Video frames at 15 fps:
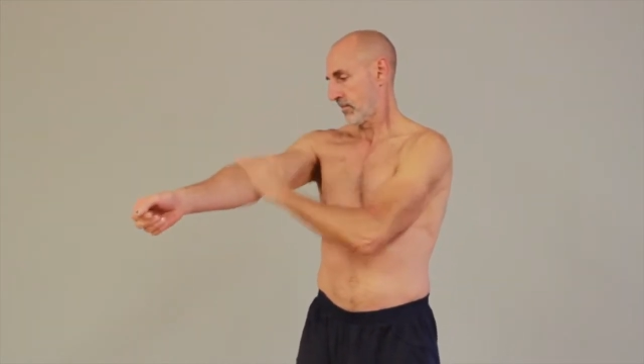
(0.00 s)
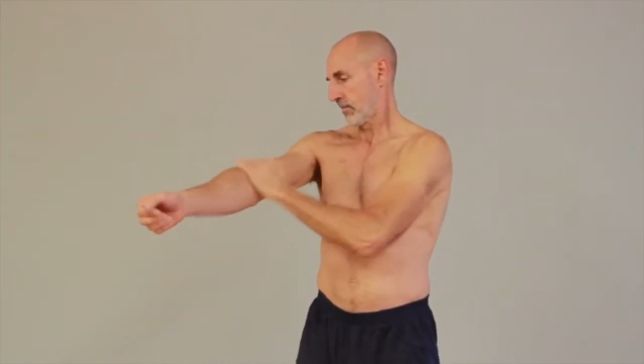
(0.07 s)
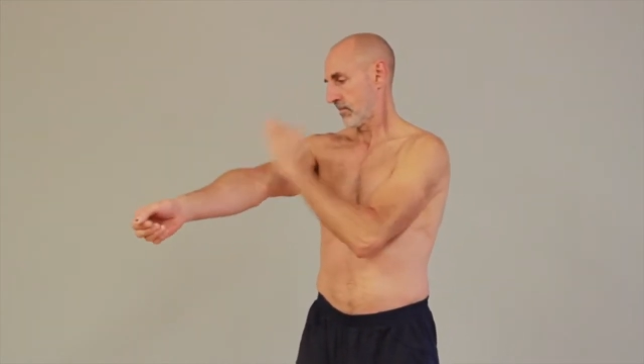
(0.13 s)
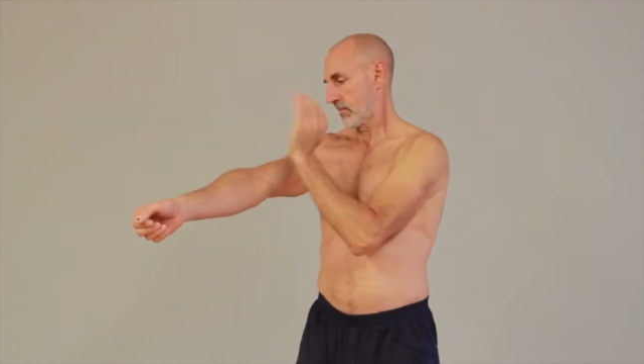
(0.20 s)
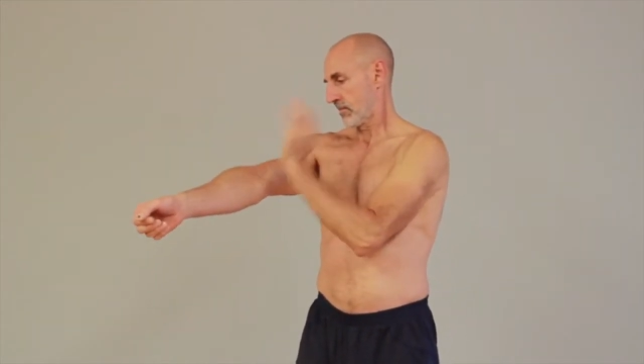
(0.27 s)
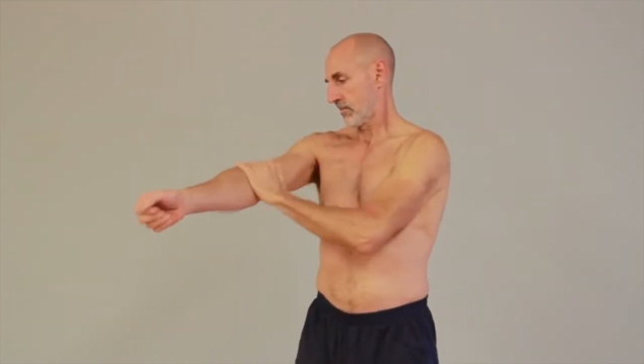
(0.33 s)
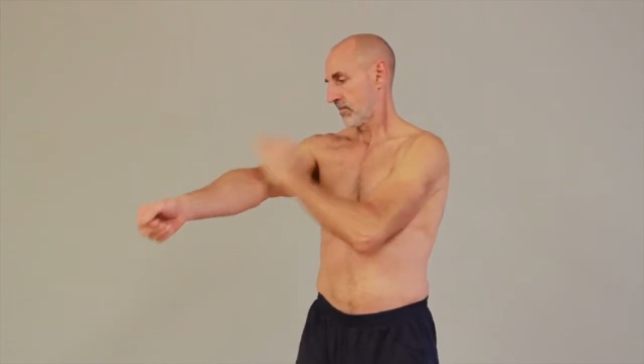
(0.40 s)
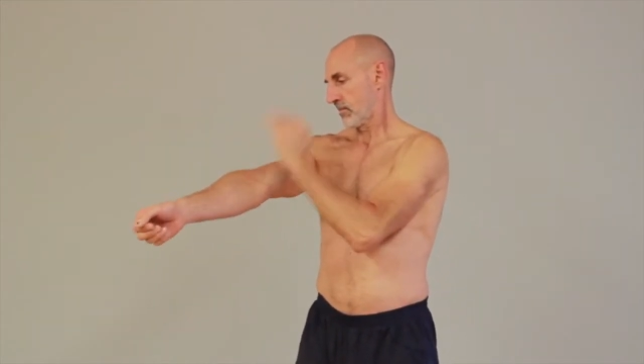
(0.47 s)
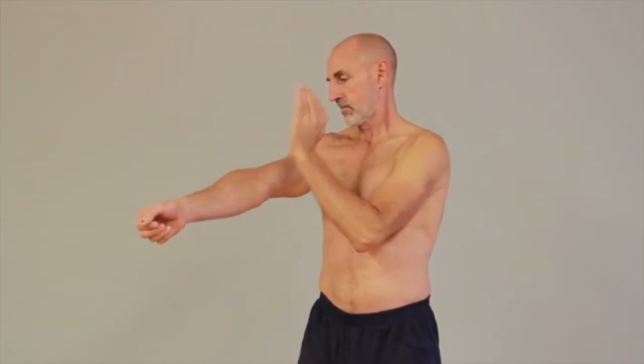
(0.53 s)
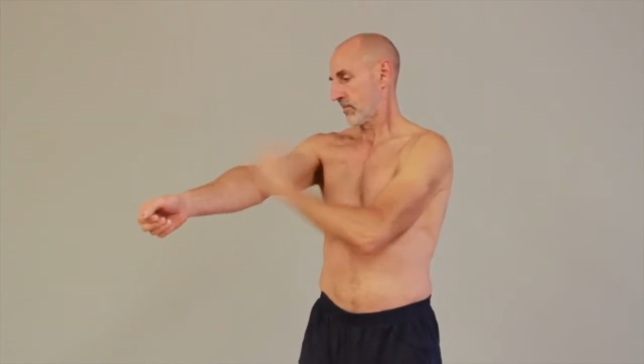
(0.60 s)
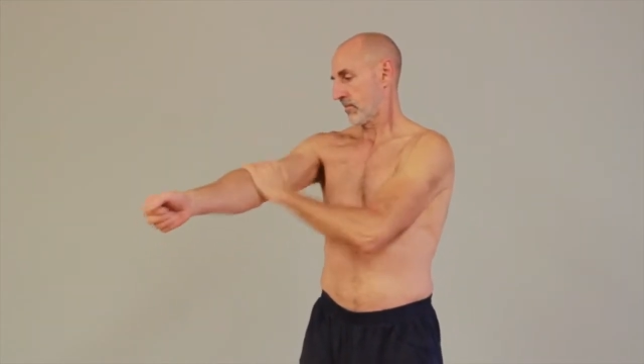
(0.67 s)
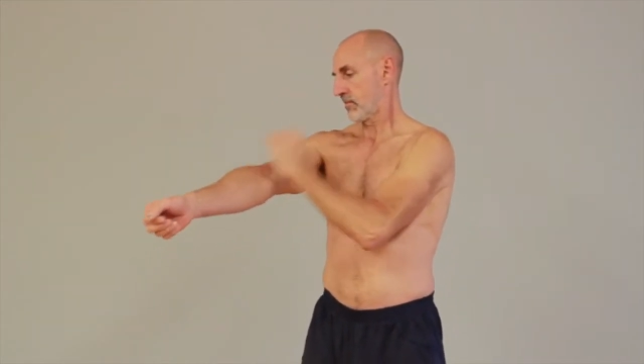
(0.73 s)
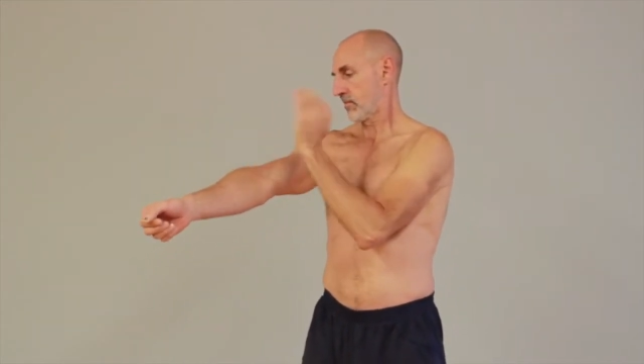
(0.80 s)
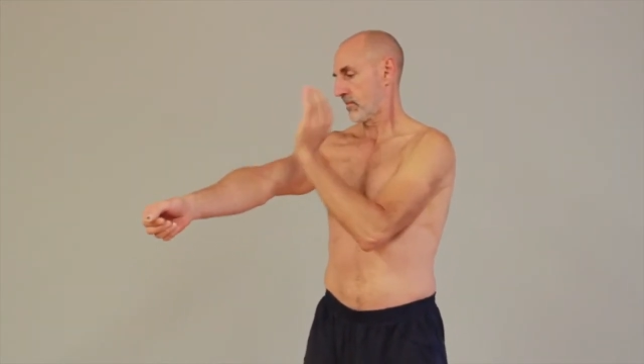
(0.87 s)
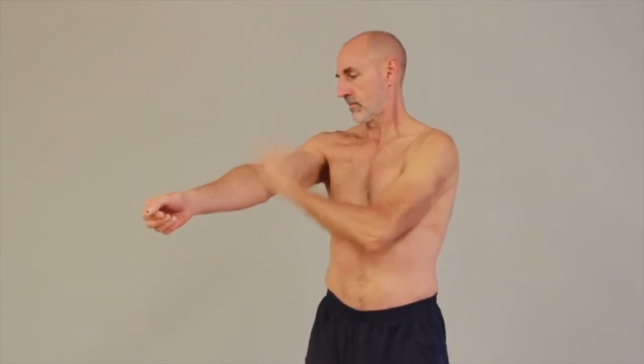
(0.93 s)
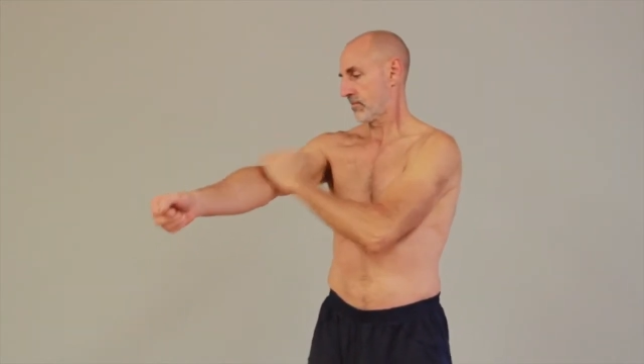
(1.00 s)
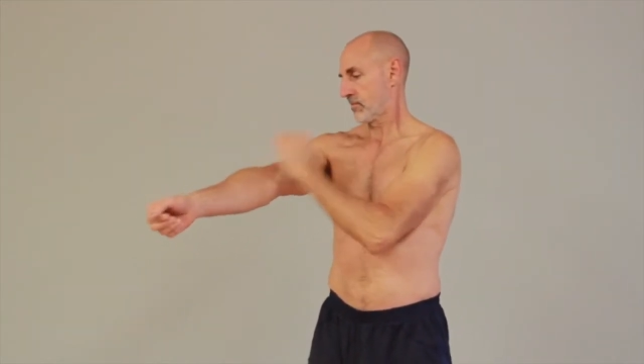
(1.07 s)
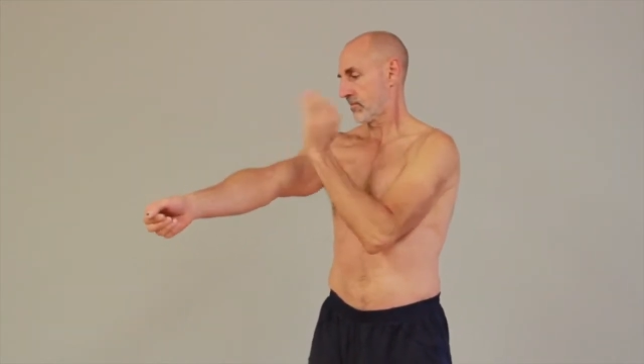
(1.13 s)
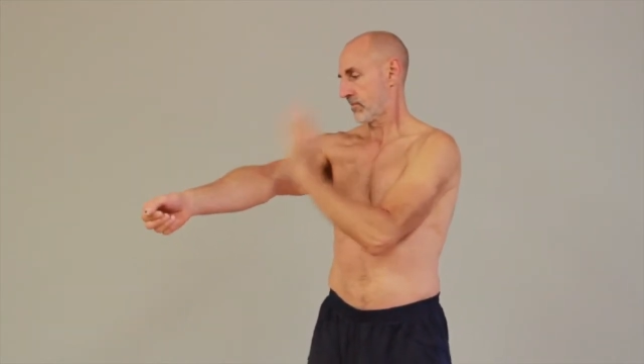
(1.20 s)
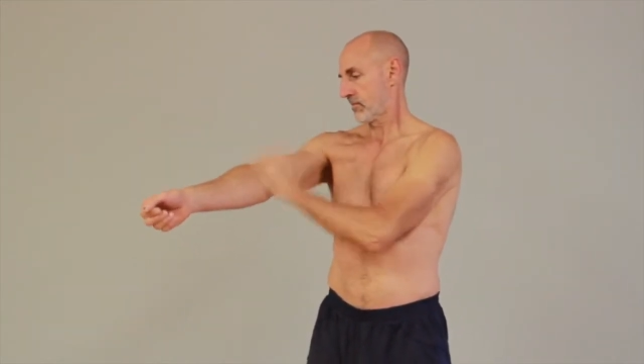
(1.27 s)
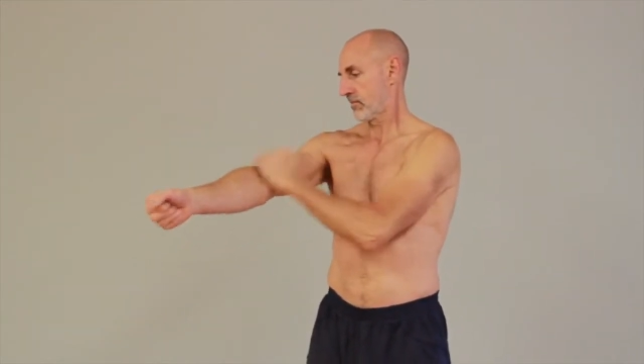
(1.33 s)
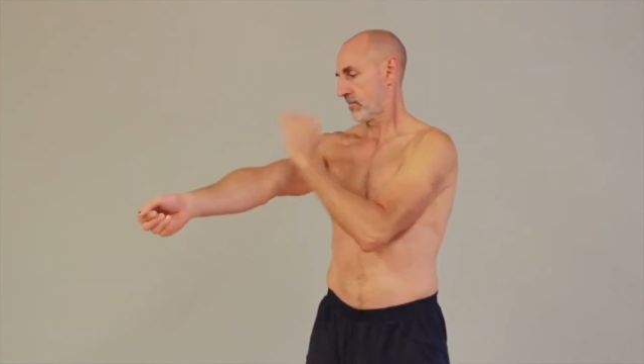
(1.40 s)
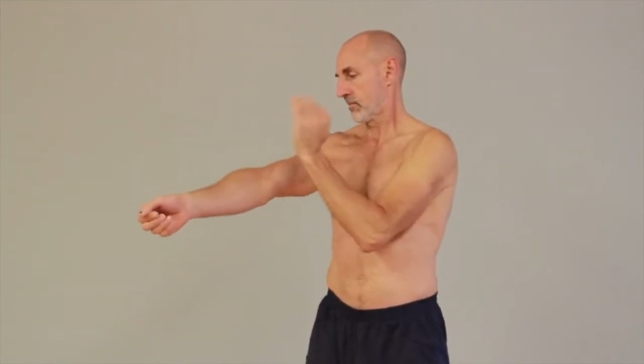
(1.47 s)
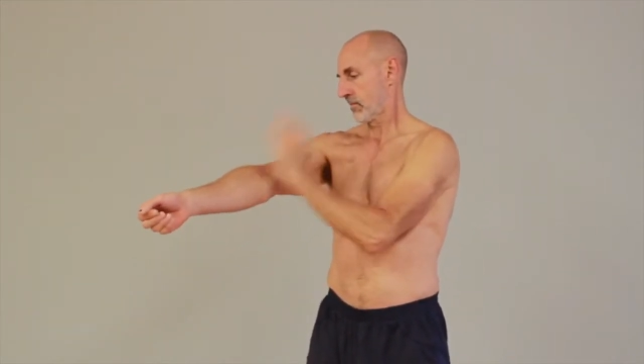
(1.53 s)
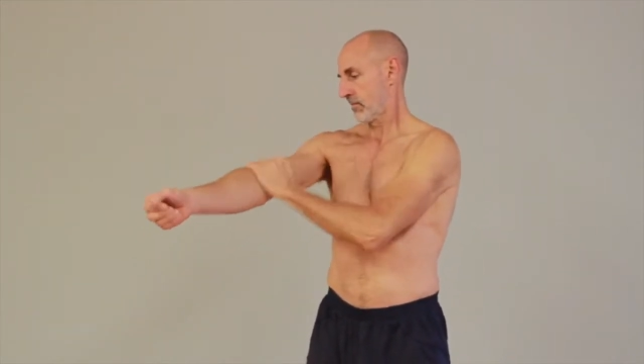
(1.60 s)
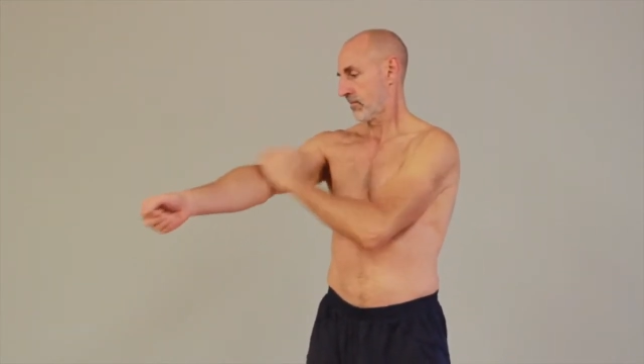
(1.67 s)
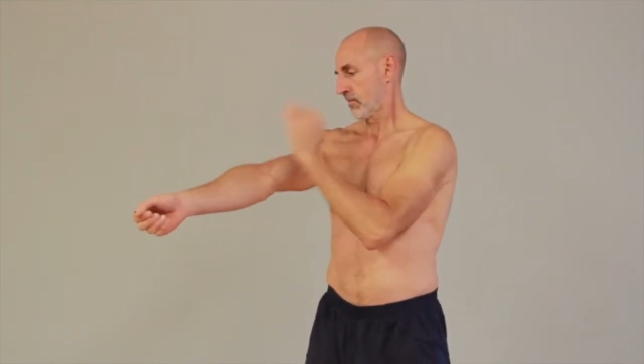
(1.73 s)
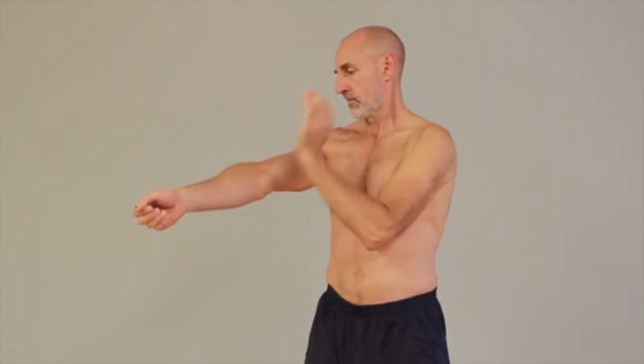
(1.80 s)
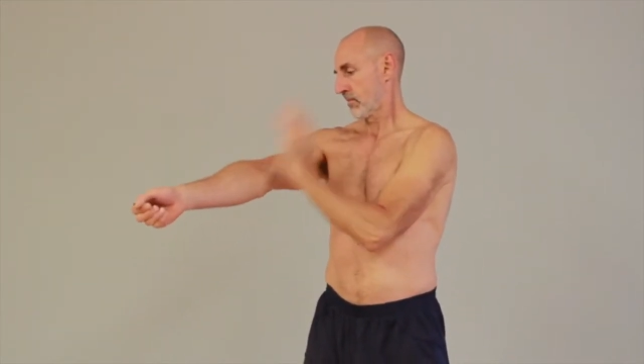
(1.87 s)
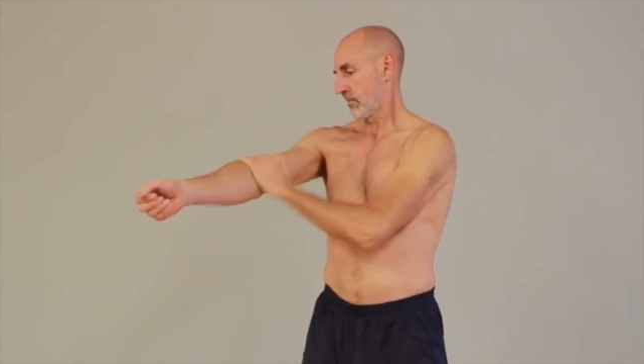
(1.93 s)
This whole routine takes about
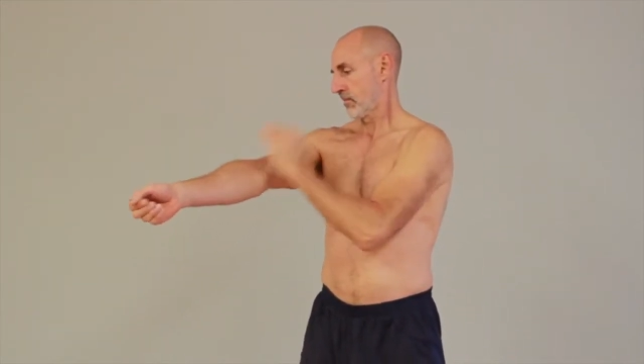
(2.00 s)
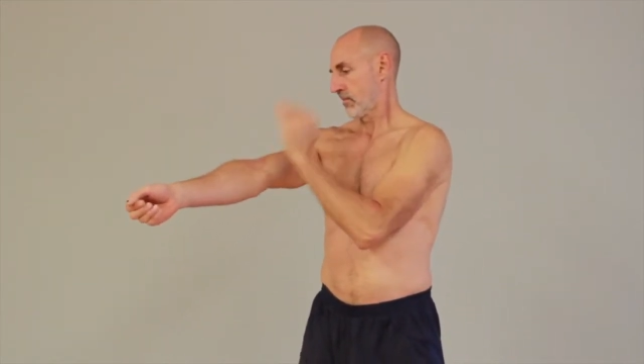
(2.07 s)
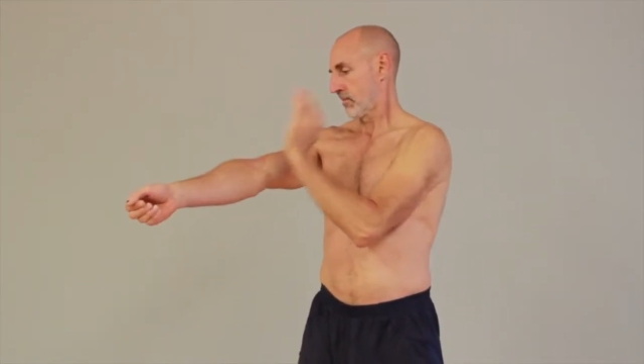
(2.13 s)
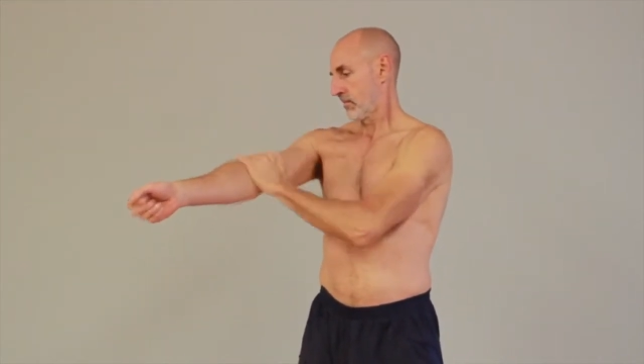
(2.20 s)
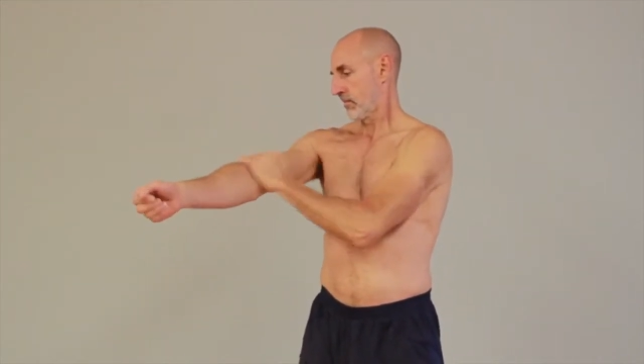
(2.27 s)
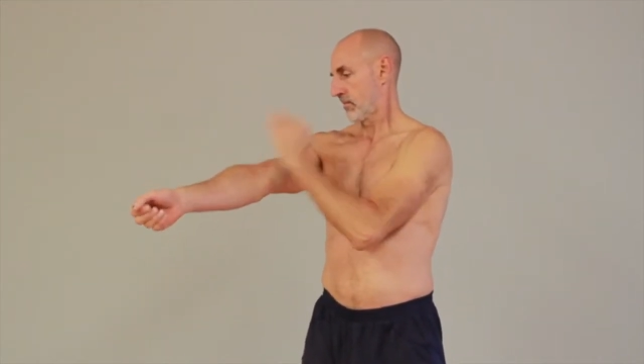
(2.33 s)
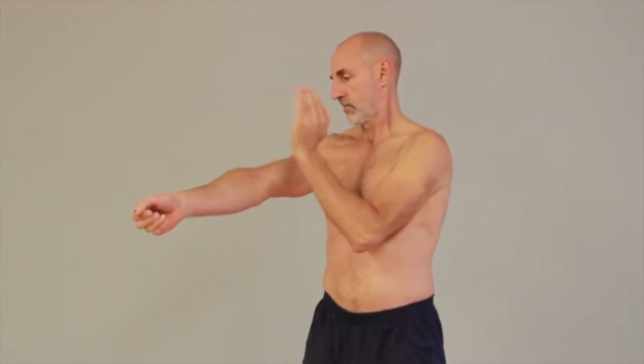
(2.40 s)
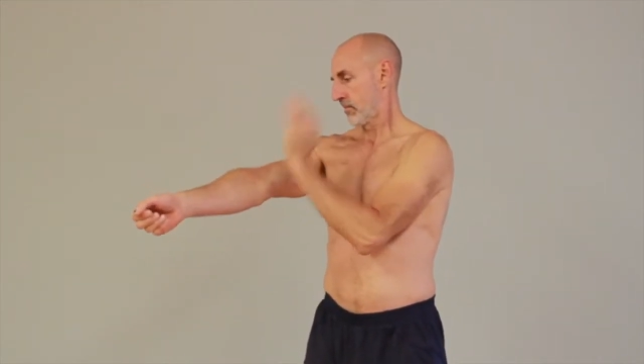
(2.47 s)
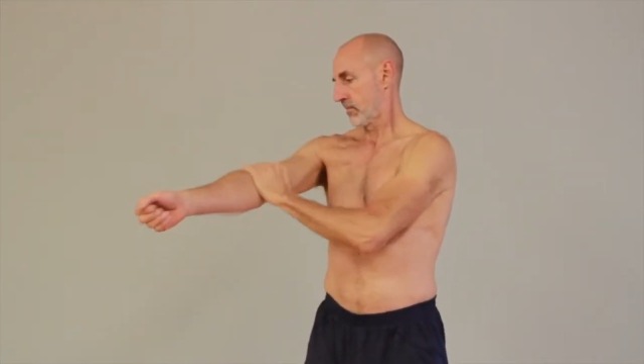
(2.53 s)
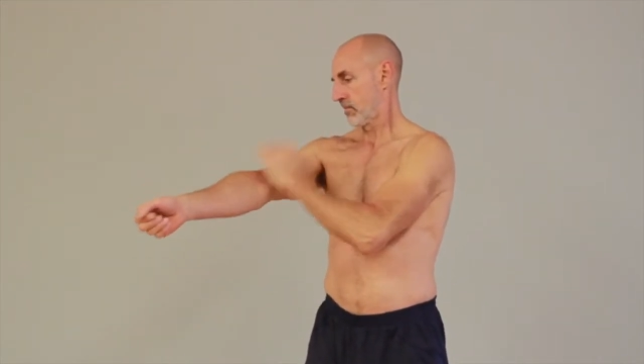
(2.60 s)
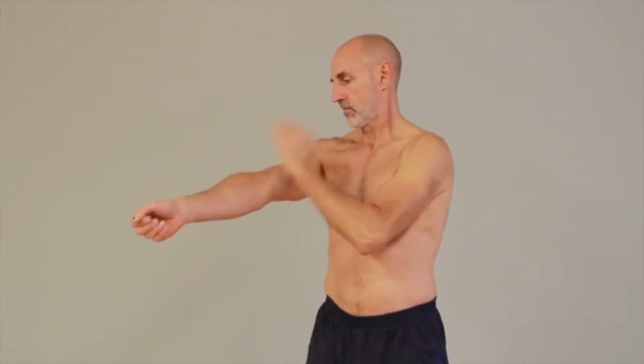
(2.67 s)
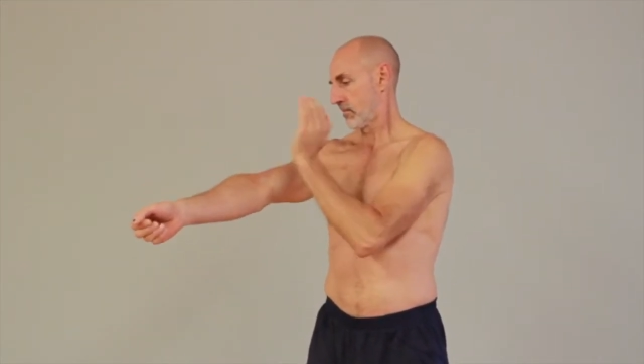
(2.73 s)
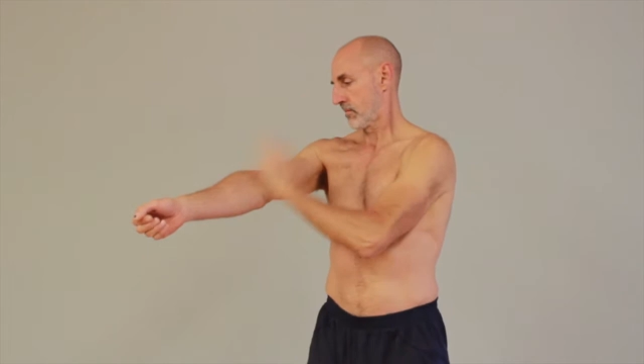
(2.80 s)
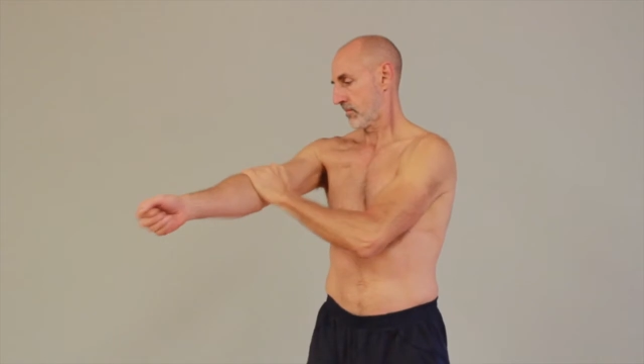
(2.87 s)
4 minutes.